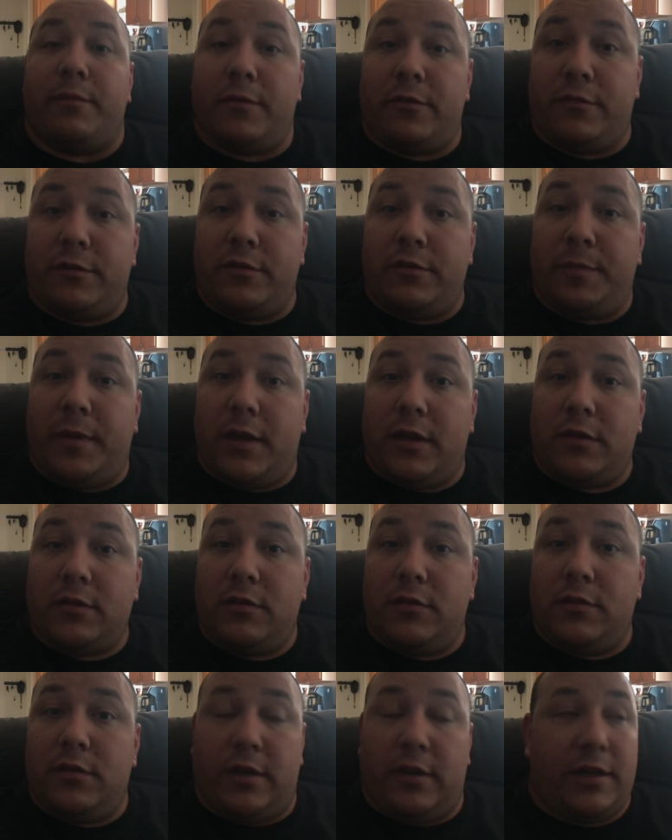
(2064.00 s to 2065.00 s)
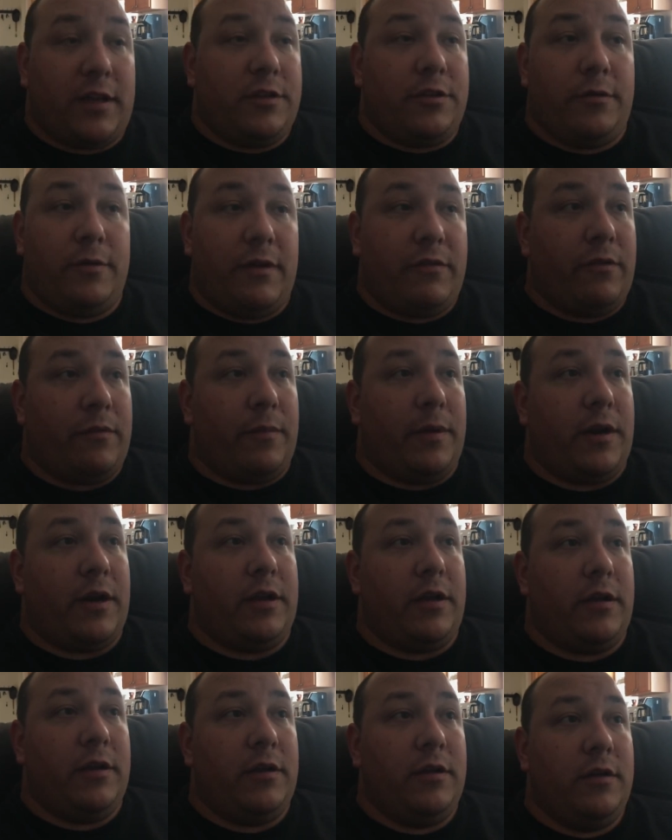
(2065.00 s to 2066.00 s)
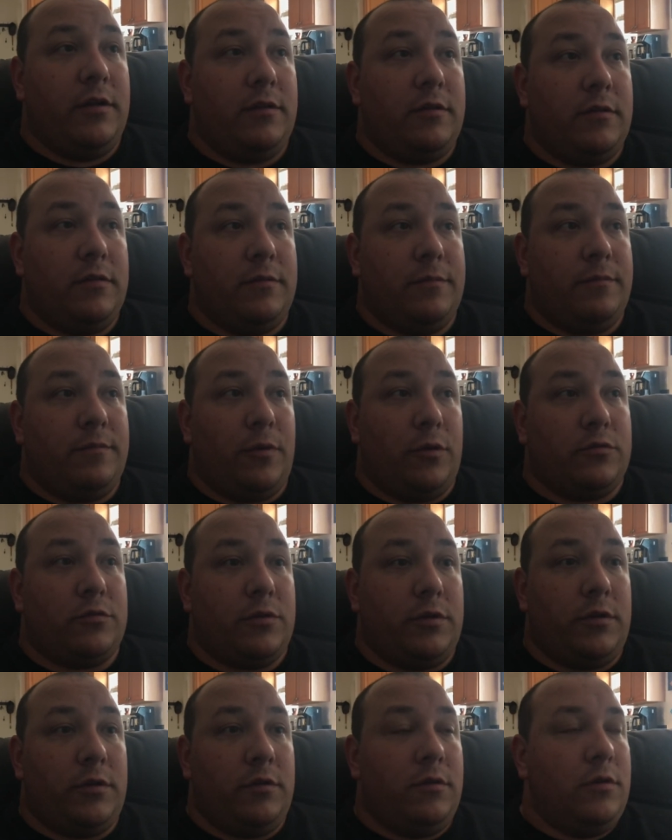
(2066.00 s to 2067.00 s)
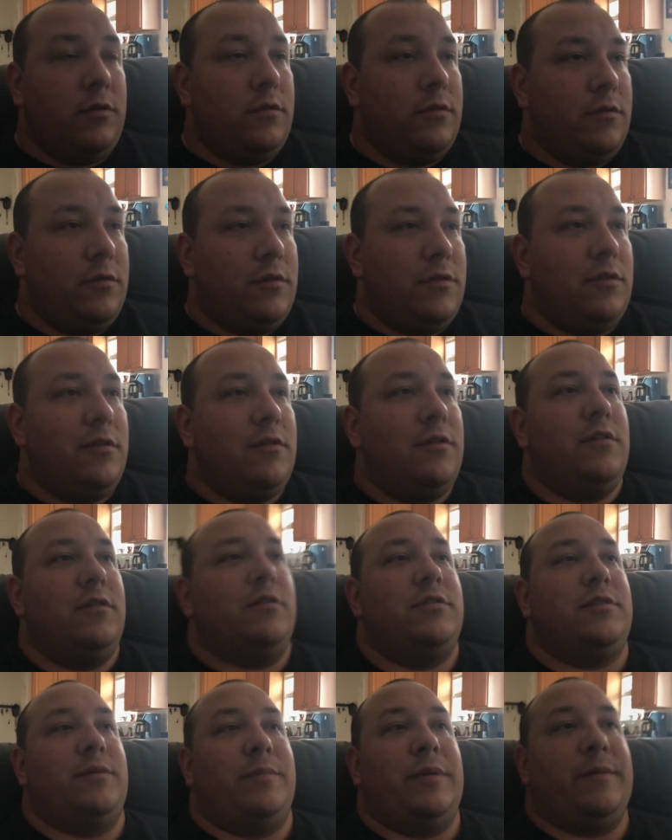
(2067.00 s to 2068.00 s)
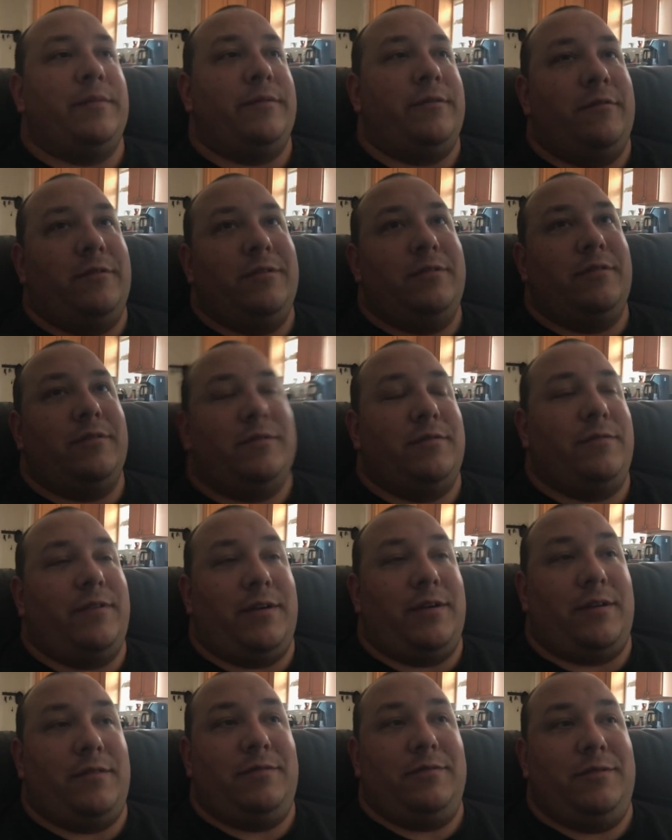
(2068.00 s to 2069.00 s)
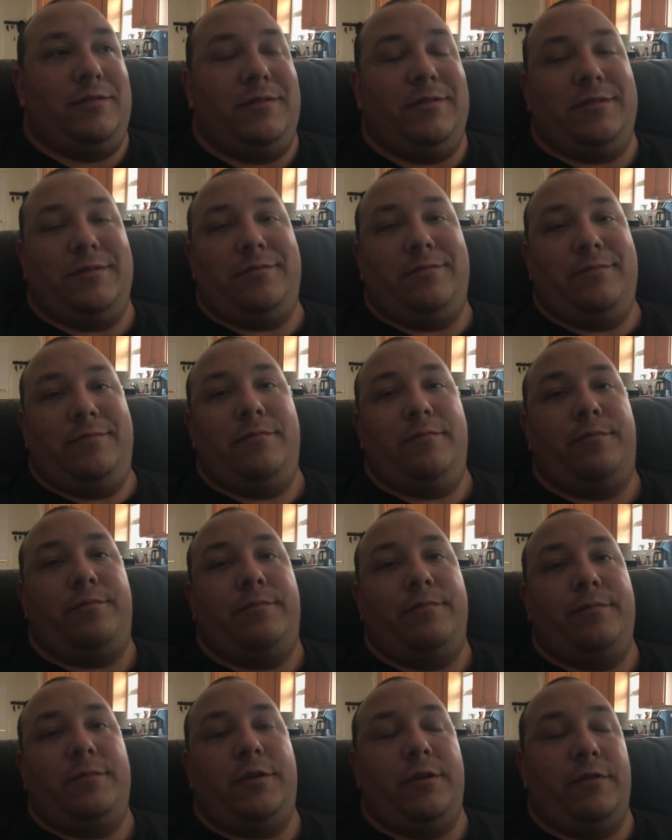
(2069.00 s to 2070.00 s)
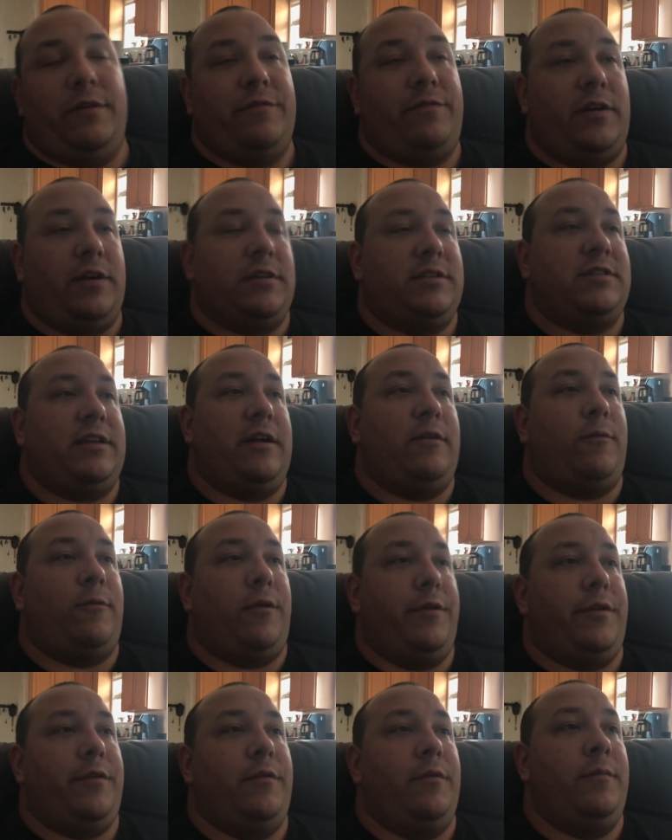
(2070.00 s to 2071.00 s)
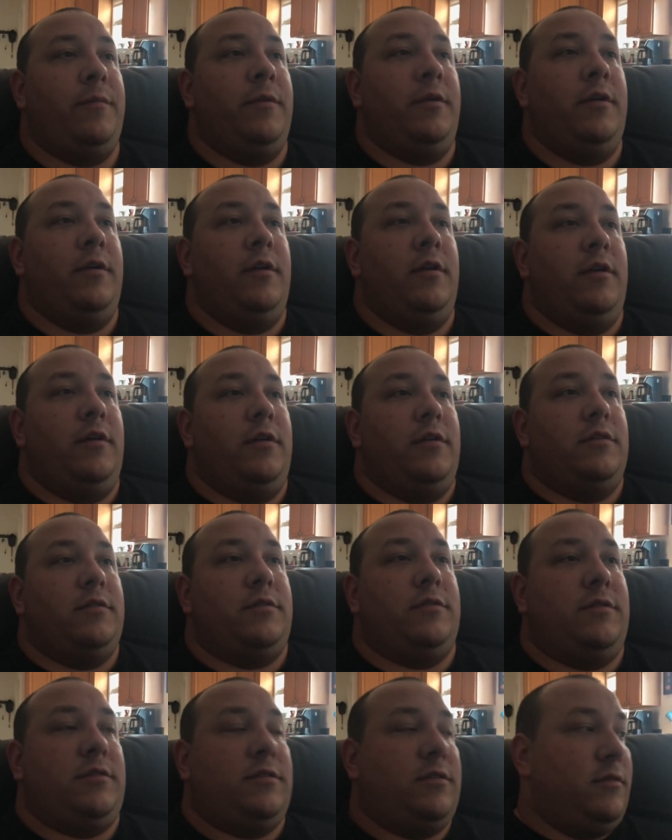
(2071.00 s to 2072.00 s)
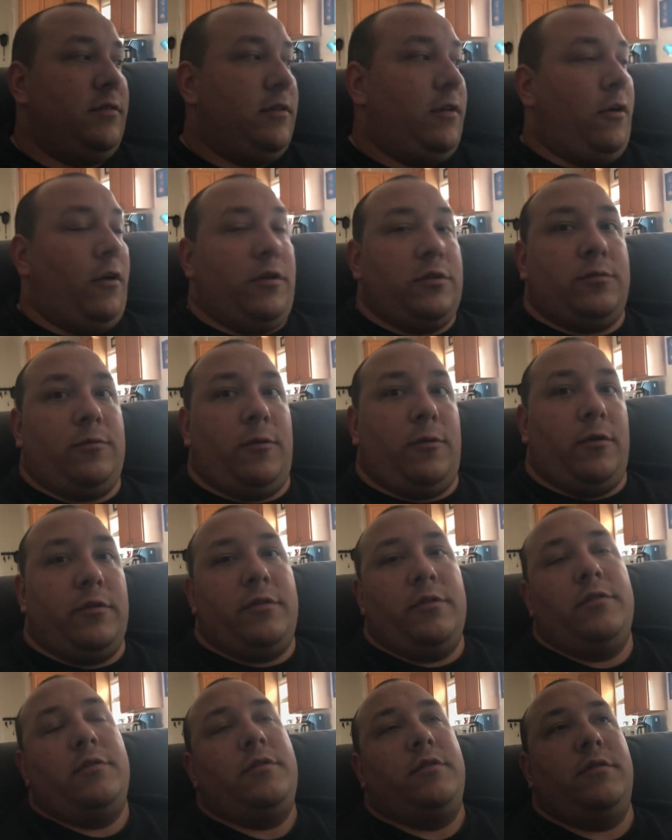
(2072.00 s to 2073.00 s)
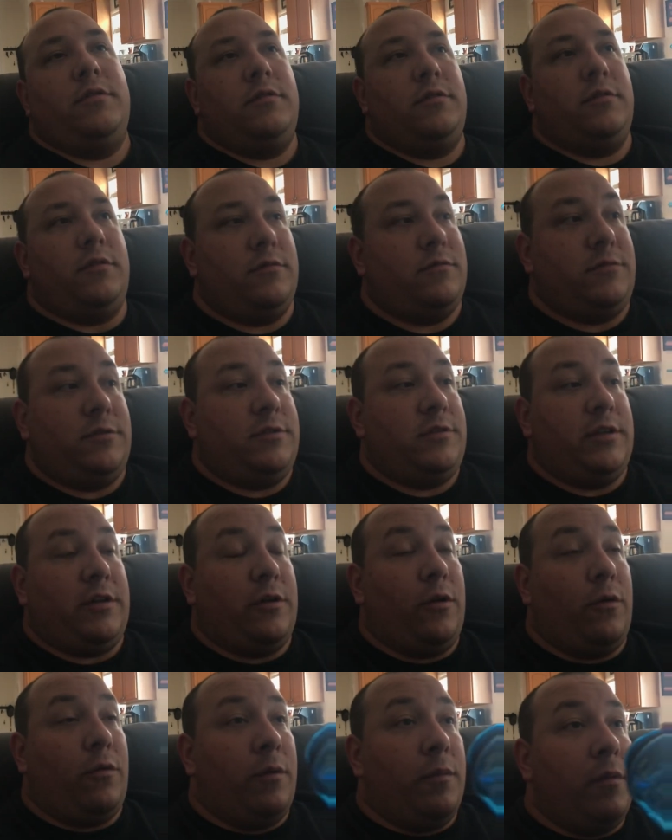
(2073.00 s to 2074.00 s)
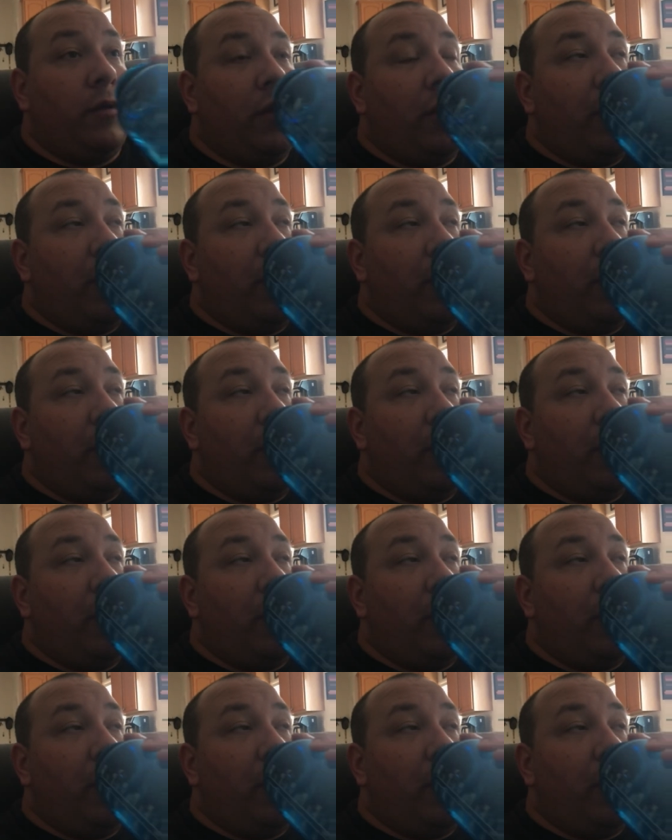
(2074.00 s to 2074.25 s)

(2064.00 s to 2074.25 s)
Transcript: him with respect, like I do everybody, mostly. Some people, you just don't even fucking say a word to them. It's all it's worth. Don't just ignore them.